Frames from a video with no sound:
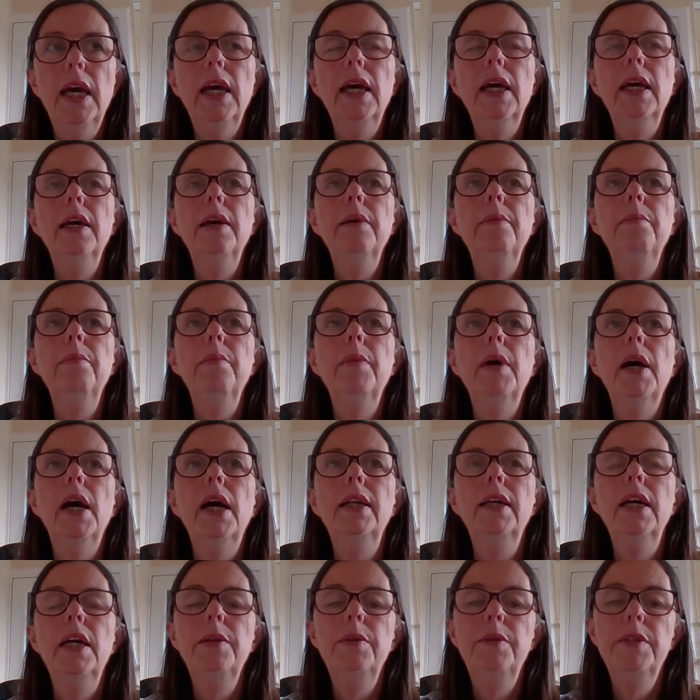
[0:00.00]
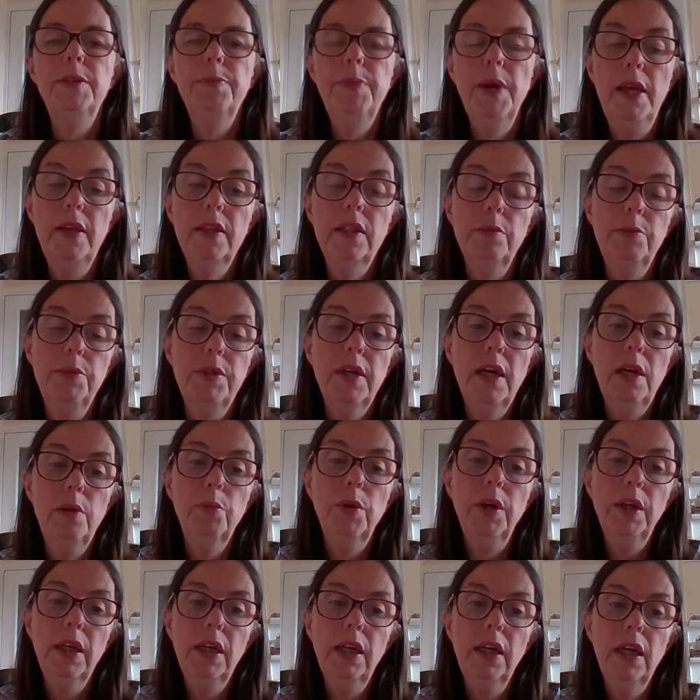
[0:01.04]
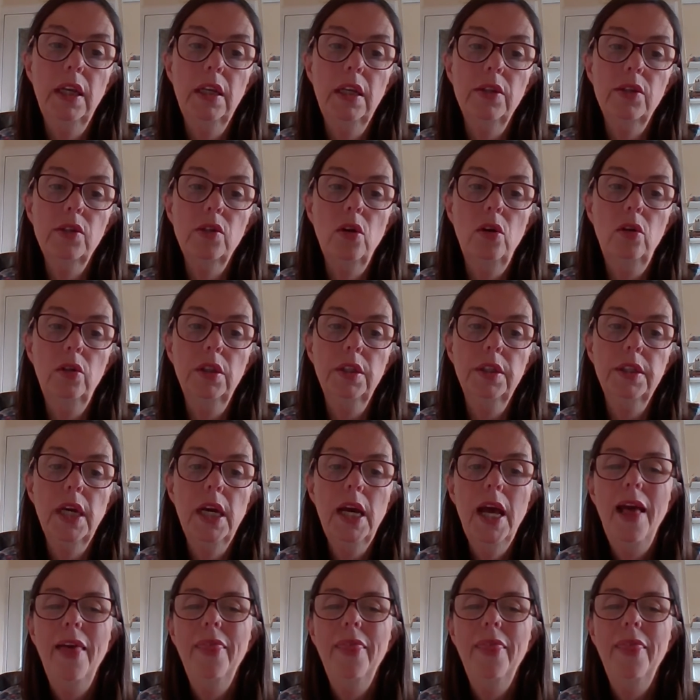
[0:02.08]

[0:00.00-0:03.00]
and had spent some time working in Scotland.